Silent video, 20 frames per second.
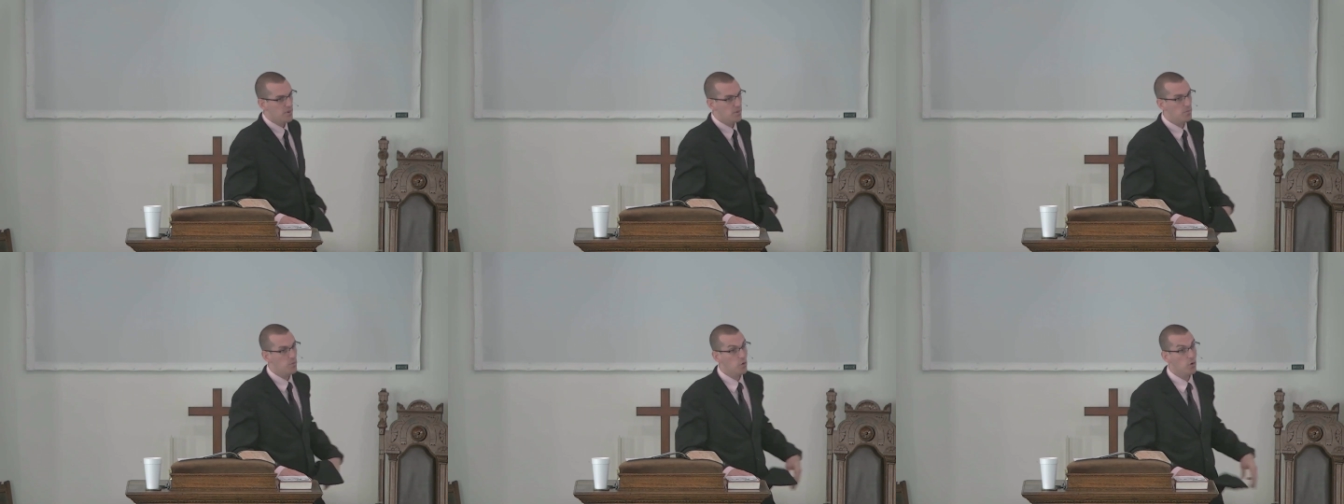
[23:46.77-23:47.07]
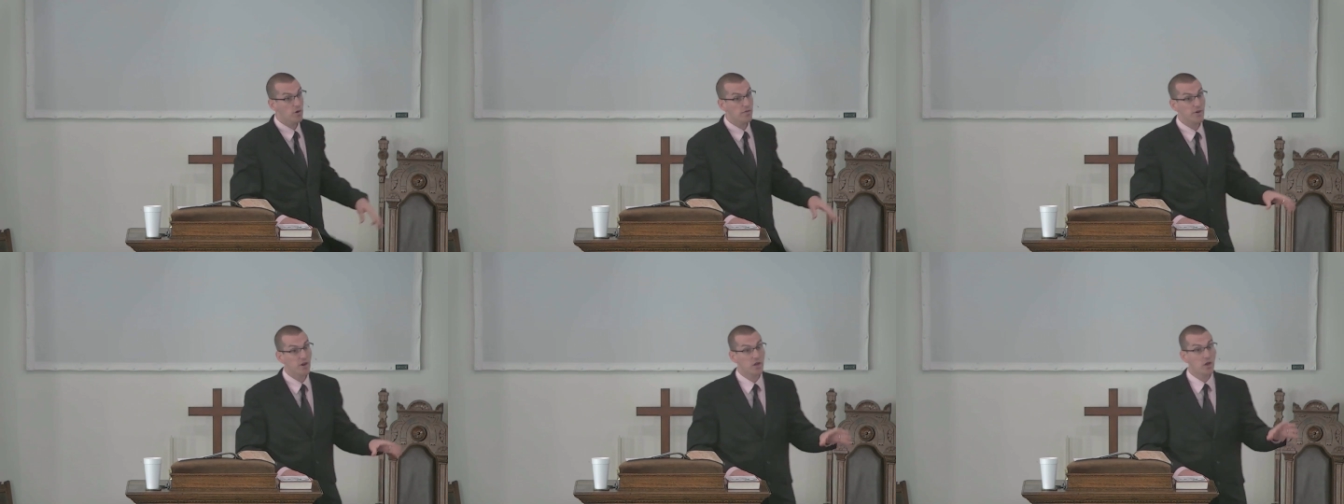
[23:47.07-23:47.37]
but
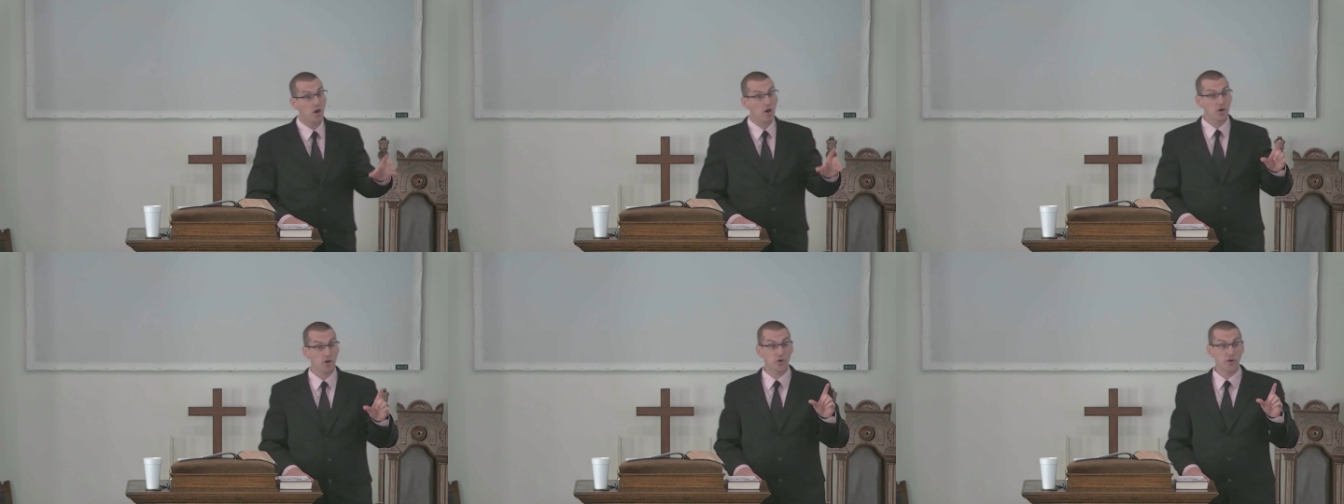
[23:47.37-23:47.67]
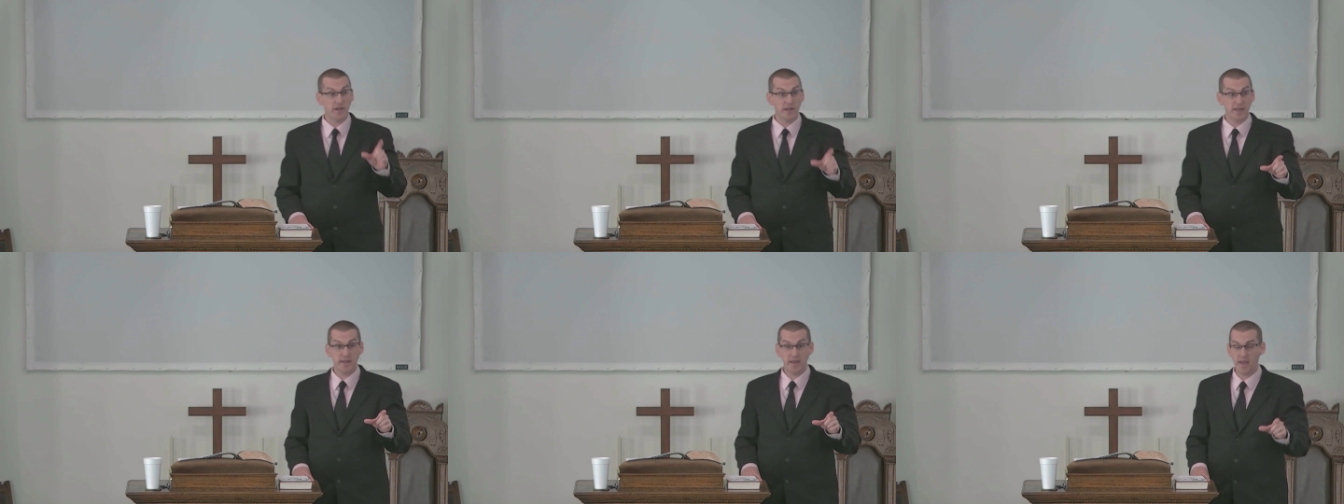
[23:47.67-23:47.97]
more of a
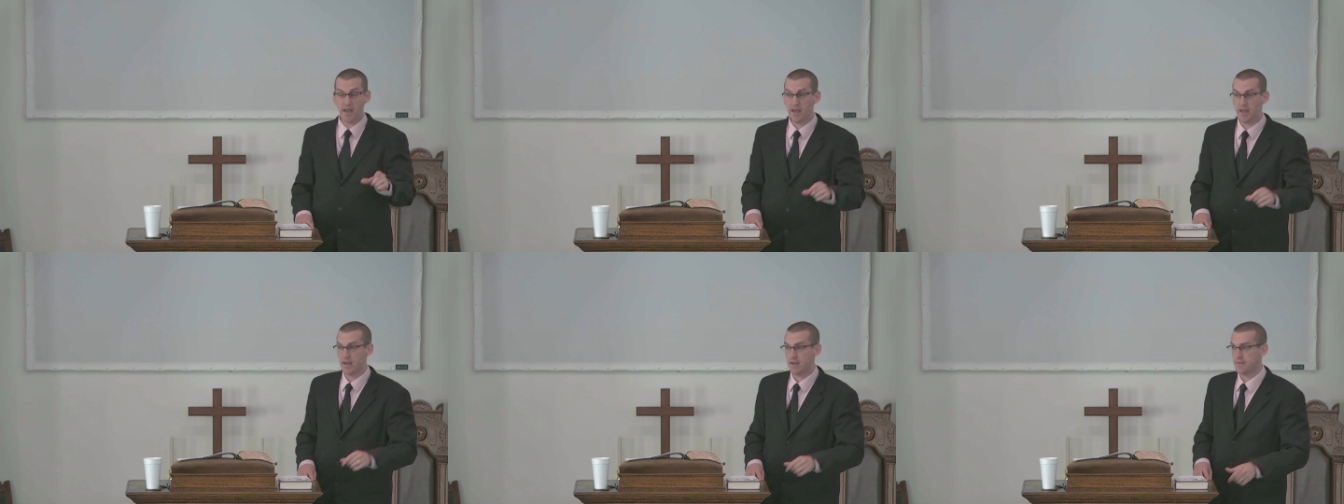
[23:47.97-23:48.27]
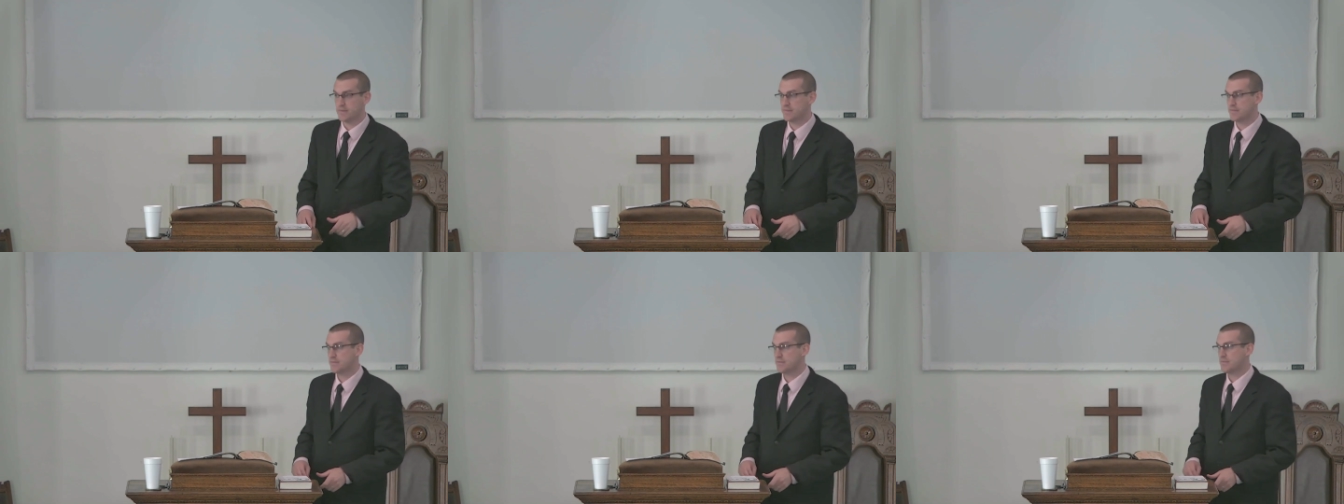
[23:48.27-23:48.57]
conquering
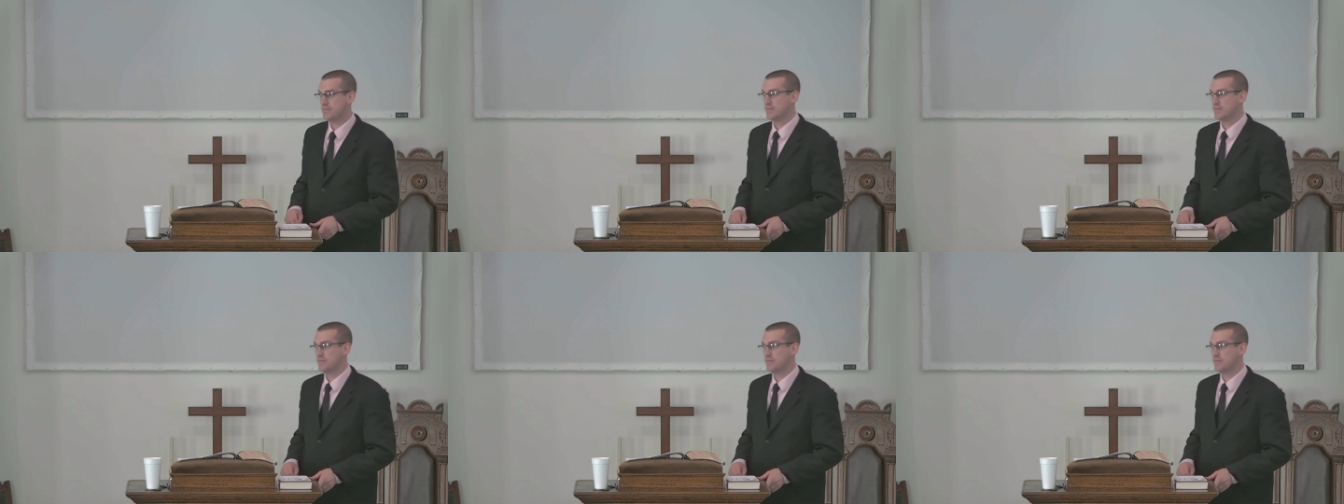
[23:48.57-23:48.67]
king.